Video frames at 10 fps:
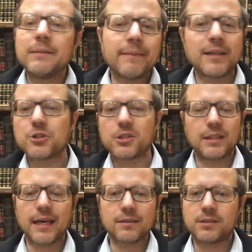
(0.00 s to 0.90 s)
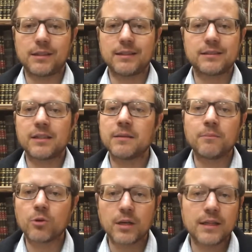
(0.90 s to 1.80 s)
mention the Exodus in
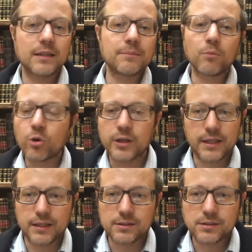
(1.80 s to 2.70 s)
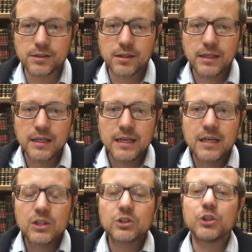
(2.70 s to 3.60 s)
the mornings
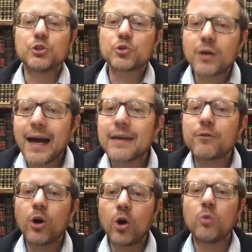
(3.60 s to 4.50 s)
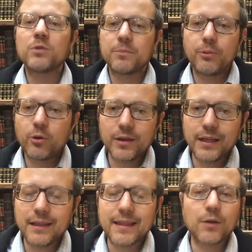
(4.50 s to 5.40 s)
to drive home the
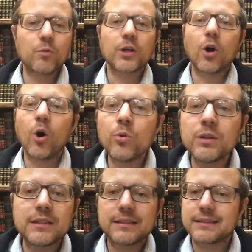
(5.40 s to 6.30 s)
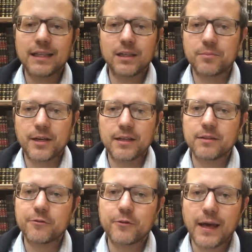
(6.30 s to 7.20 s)
point that we're only celebrating
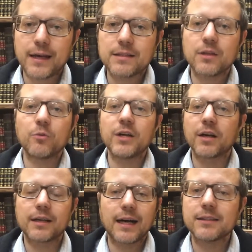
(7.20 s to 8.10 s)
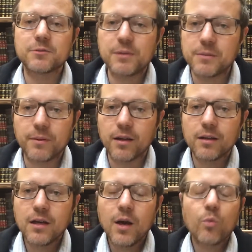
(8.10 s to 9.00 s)
the fact that we are God's people.
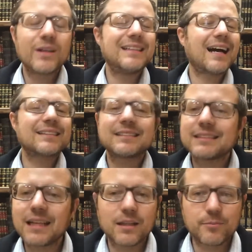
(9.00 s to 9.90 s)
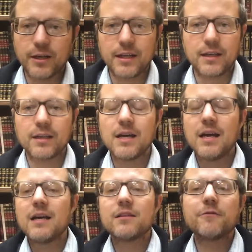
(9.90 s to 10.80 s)
We're not celebrating
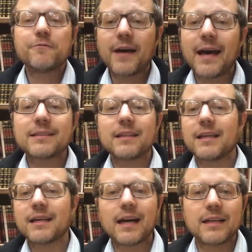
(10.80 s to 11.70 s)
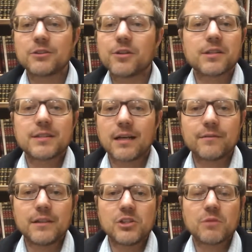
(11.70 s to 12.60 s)
the fact that God took us out
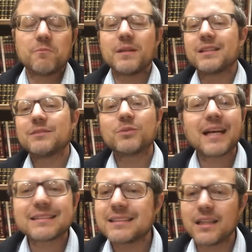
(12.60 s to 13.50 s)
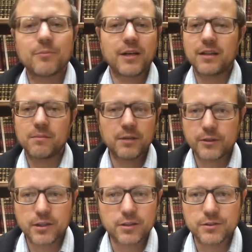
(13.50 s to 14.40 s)
of Egypt, because we're not celebrating the
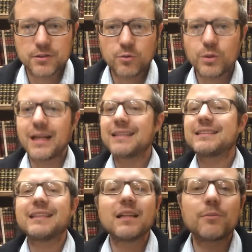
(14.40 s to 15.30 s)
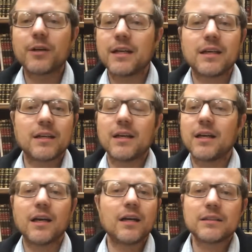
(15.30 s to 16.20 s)
miracles. We're not celebrating,
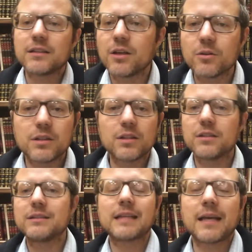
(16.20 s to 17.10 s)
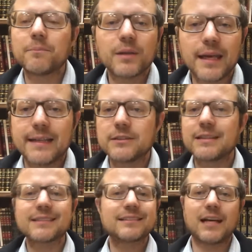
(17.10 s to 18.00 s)
the 10 plagues.
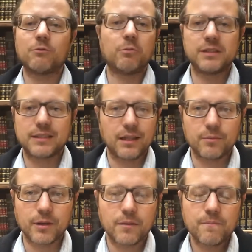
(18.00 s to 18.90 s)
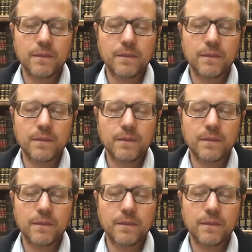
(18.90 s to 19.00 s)
That's not what we celebrate.